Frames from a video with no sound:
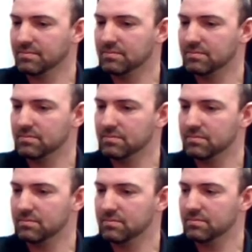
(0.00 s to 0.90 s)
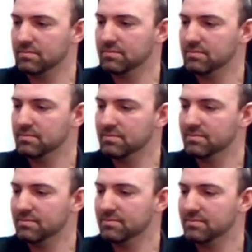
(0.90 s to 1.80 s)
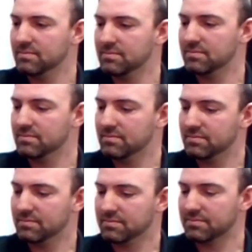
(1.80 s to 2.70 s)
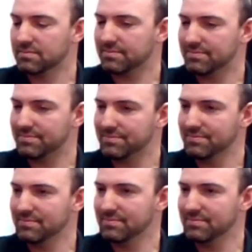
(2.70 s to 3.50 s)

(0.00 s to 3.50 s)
This person isn't speaking.